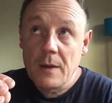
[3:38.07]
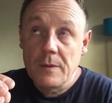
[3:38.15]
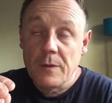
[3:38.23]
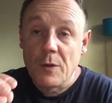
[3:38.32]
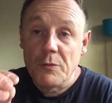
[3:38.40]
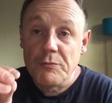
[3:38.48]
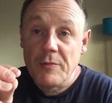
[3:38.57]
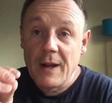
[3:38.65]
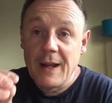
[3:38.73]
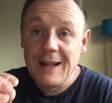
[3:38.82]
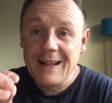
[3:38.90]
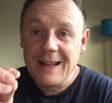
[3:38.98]
that
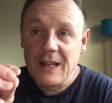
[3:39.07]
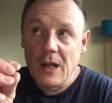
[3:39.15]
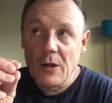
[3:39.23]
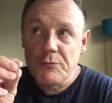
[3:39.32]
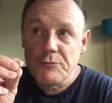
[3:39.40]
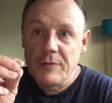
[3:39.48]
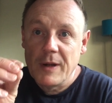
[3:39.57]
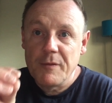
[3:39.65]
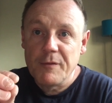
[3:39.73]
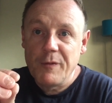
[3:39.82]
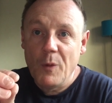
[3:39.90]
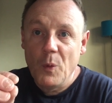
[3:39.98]
really
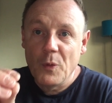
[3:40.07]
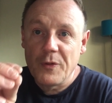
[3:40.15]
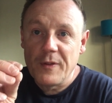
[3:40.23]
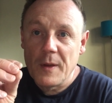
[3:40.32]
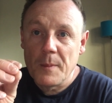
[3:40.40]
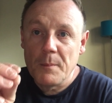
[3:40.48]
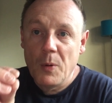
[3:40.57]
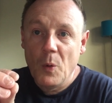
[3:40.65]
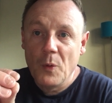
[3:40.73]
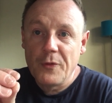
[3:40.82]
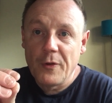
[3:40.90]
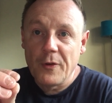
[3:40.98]
reinforced the
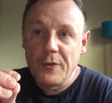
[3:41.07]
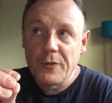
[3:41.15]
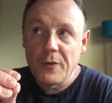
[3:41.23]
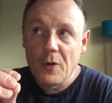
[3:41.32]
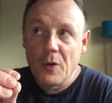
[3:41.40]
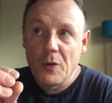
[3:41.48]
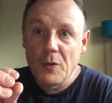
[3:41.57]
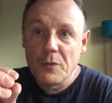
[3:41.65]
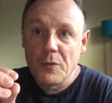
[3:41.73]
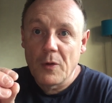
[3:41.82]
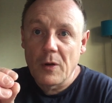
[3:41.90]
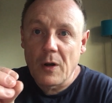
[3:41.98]
importance
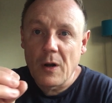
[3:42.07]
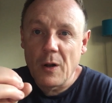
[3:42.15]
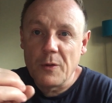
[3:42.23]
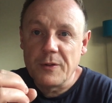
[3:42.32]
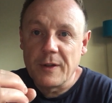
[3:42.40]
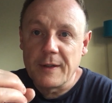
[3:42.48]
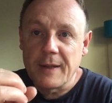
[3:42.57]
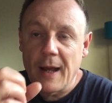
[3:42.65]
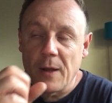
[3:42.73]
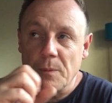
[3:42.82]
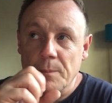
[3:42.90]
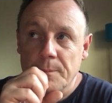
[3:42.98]
of closing
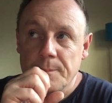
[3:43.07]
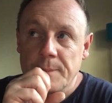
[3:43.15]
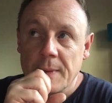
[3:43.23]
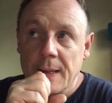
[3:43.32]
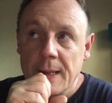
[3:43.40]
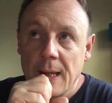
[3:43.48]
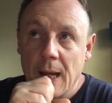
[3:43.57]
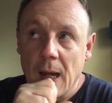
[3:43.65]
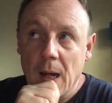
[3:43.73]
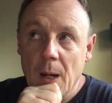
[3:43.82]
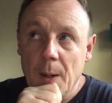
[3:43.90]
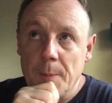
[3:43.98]
down.
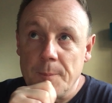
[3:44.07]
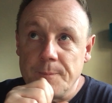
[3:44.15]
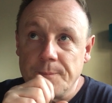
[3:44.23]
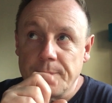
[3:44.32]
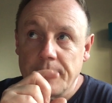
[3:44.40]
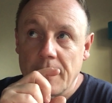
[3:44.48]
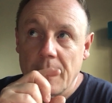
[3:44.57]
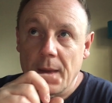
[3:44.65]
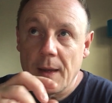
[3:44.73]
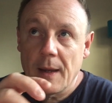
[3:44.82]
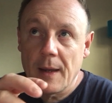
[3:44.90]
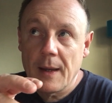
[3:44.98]
And
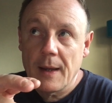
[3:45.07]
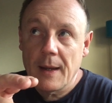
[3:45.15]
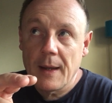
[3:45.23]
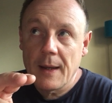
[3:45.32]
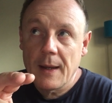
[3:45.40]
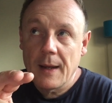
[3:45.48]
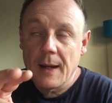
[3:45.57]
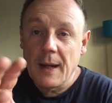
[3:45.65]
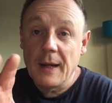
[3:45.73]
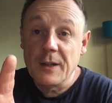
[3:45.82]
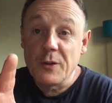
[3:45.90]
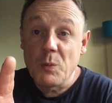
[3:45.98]

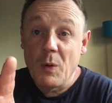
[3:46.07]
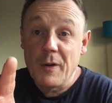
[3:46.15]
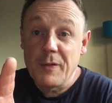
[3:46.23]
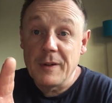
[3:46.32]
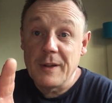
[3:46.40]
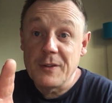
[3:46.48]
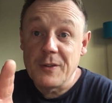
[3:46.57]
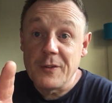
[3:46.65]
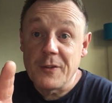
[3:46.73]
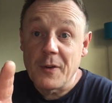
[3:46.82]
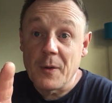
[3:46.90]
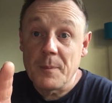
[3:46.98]
it's worth a
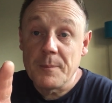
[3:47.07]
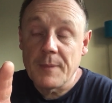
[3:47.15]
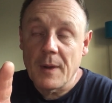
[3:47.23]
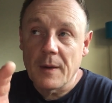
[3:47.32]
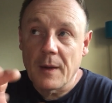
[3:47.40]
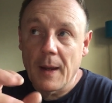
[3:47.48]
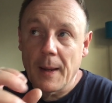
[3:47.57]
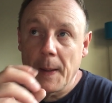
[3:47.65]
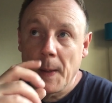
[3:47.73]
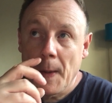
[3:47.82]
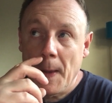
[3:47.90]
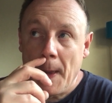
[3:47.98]
listen to,
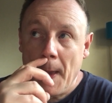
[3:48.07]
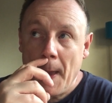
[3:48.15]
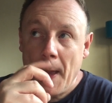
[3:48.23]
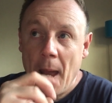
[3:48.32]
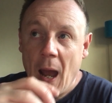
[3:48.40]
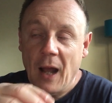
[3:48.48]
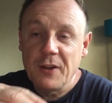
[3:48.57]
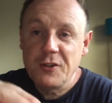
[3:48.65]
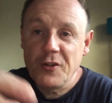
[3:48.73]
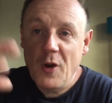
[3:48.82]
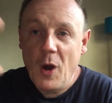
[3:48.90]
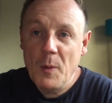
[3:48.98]
okay?
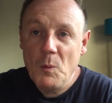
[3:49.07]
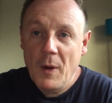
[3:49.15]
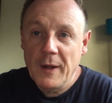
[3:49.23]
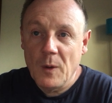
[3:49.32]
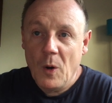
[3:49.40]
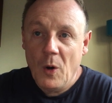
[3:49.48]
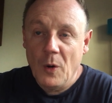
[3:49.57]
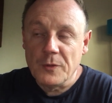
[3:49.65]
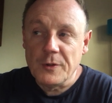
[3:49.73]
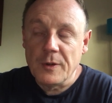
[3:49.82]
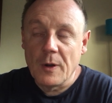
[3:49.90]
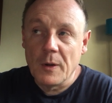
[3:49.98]
As time went
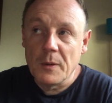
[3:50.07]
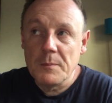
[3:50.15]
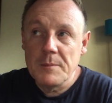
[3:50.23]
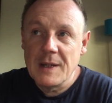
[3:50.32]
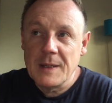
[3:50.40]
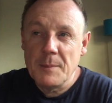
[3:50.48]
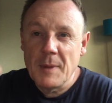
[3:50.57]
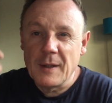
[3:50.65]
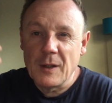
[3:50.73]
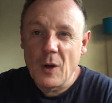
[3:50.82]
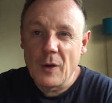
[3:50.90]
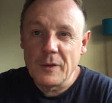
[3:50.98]
on,
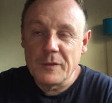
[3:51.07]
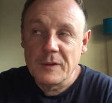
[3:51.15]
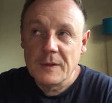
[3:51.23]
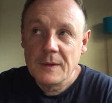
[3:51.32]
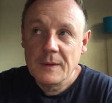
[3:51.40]
many kind of